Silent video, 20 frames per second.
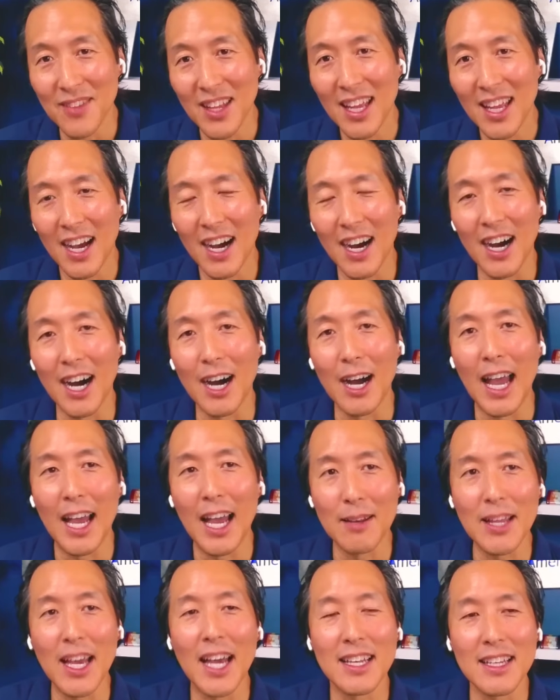And
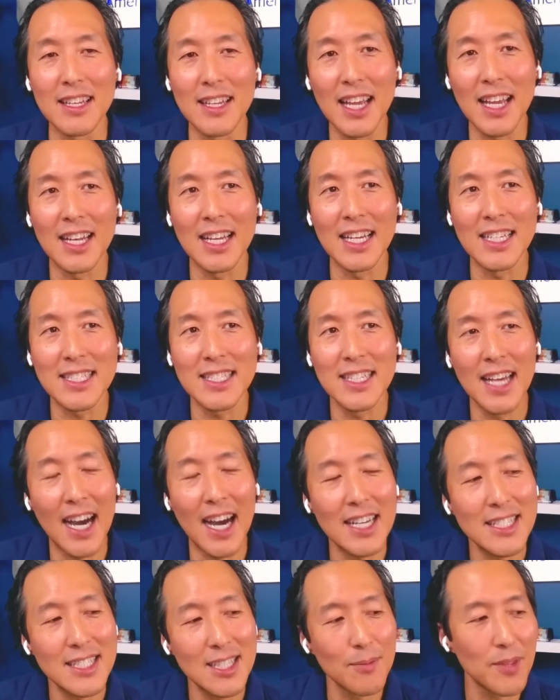it's not
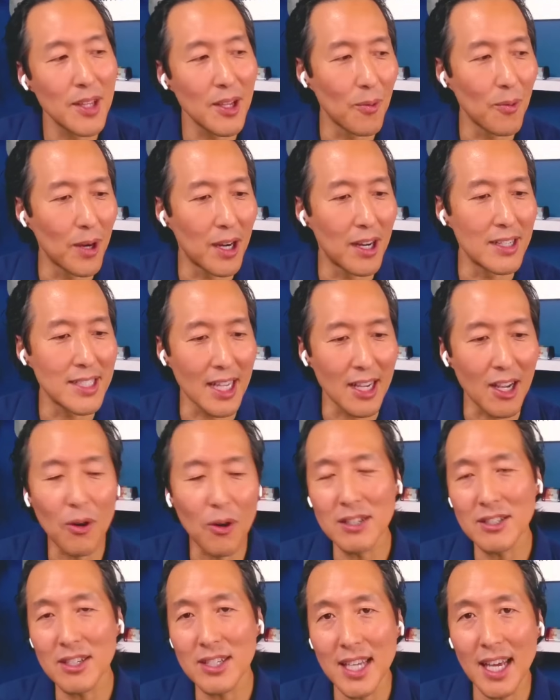something where it's like, oh, I'll
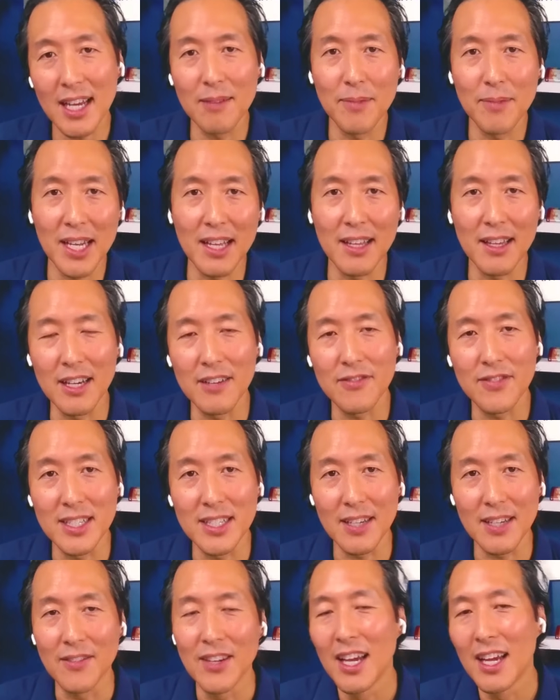just get a mini lift and stuff.
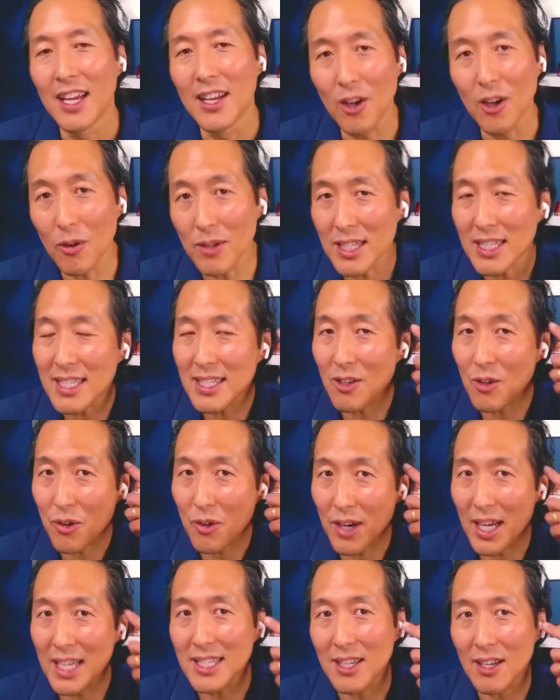No, they still
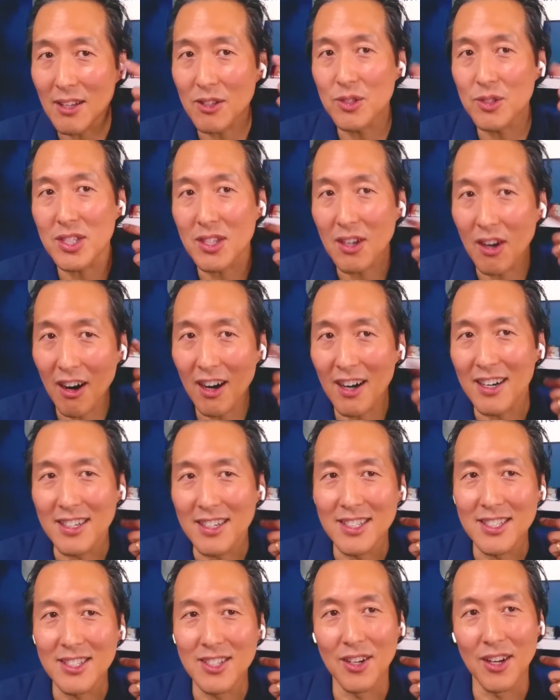creates all those scars,
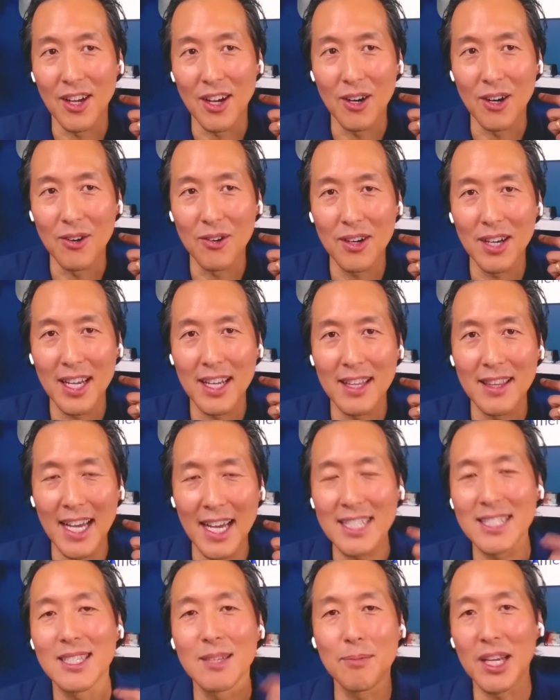and that's
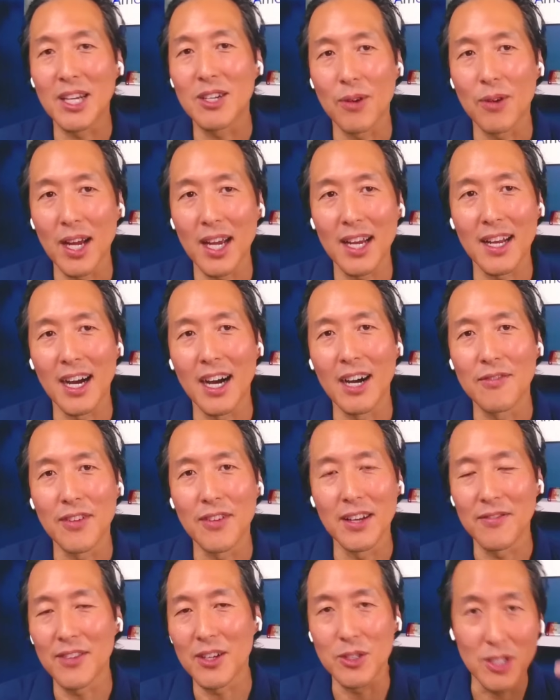the big trade-off. And if
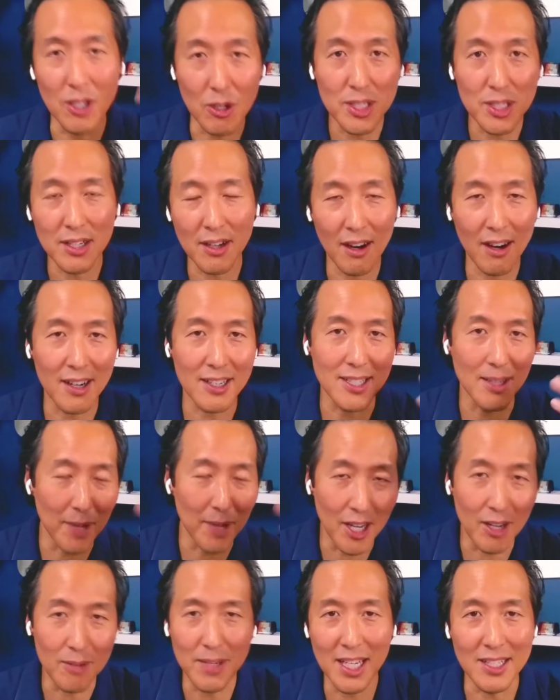there's no scars, then by all
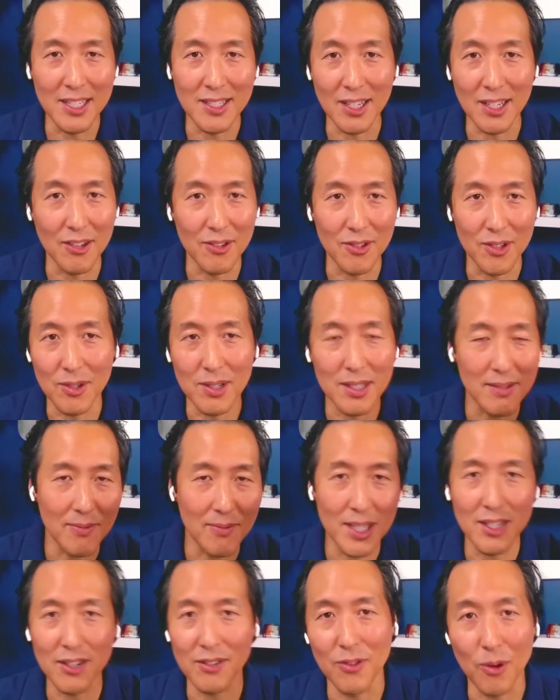means, do it when you're
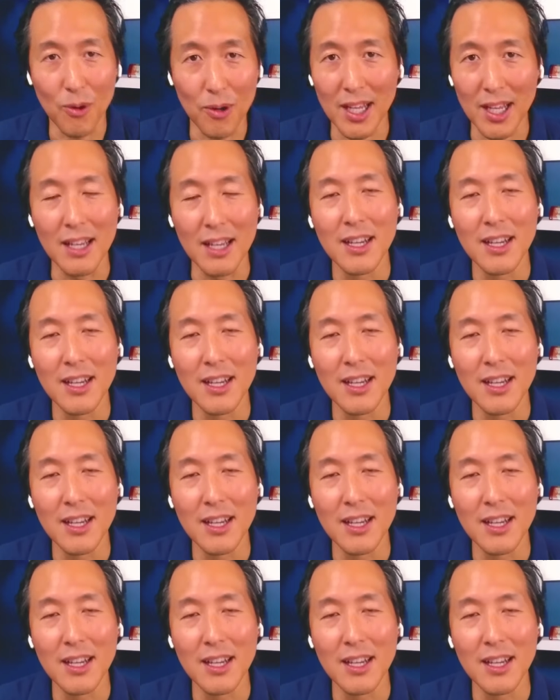40.